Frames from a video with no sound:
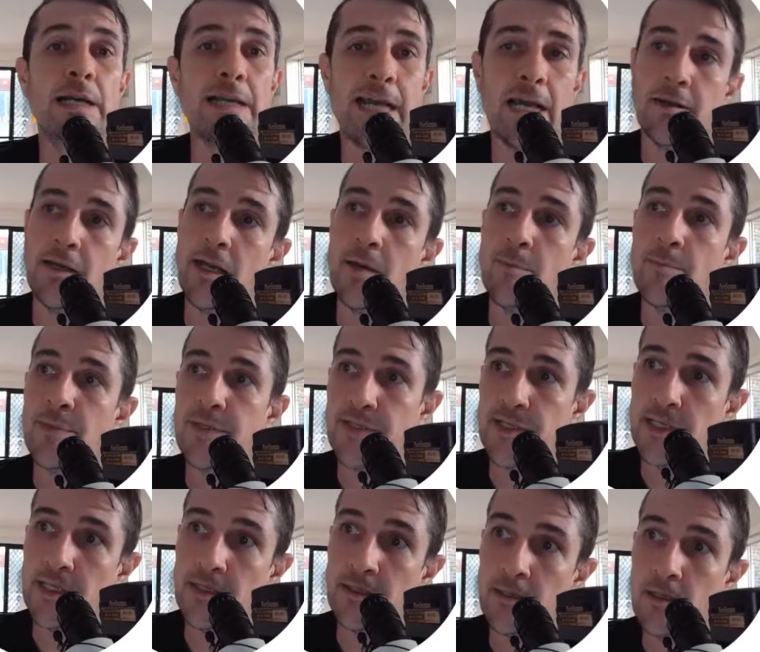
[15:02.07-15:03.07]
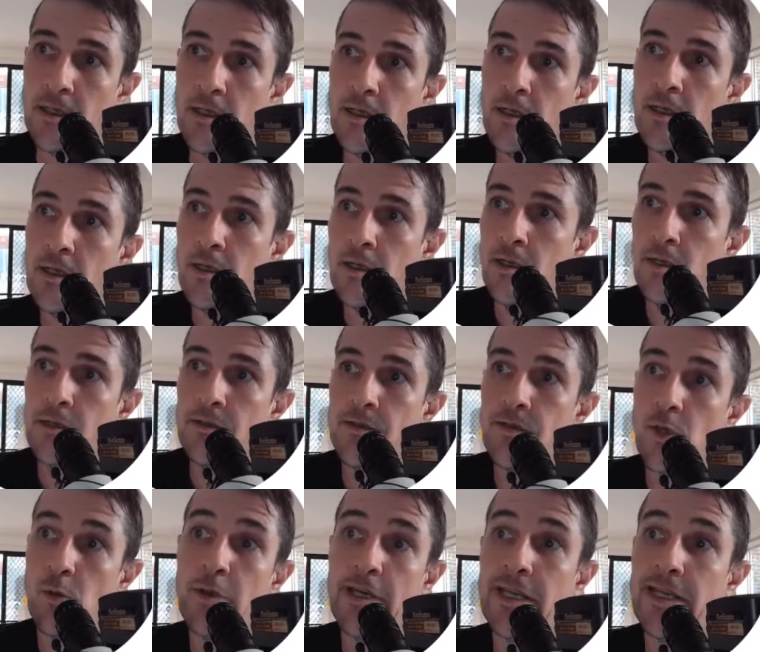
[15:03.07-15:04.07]
our numbers in
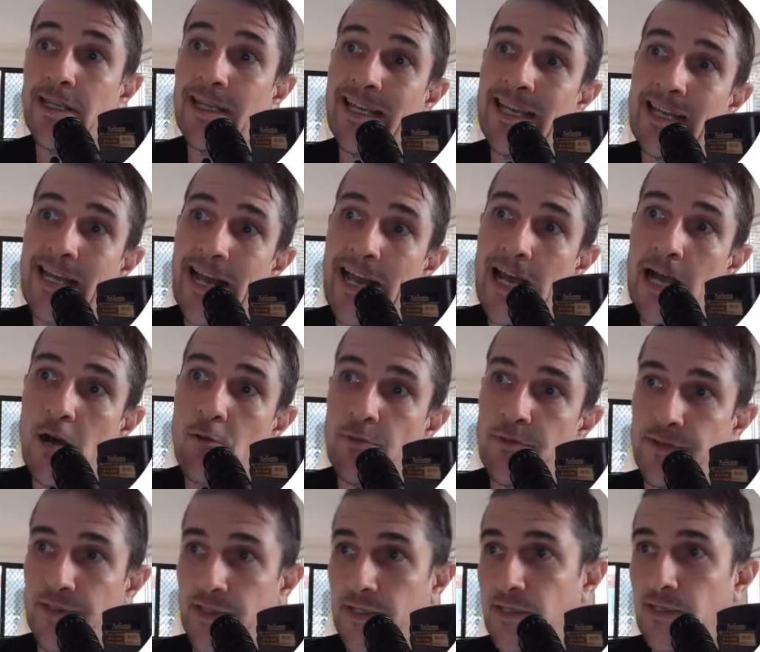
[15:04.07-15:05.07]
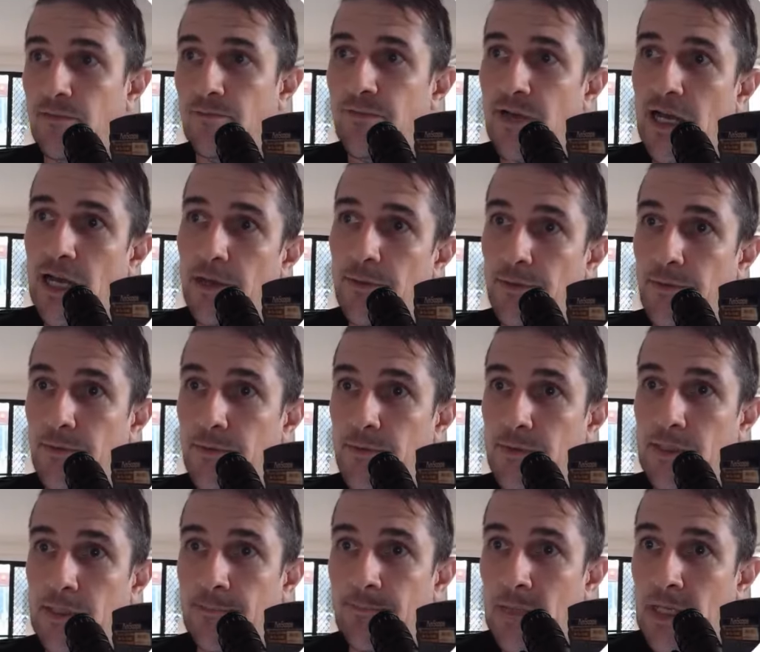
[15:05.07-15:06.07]
so we can get our resistor
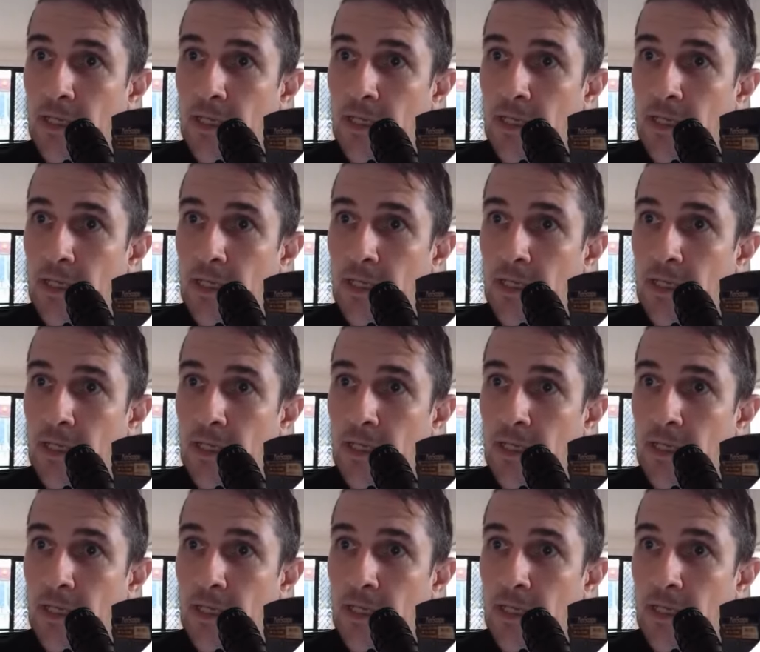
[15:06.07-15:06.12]
values.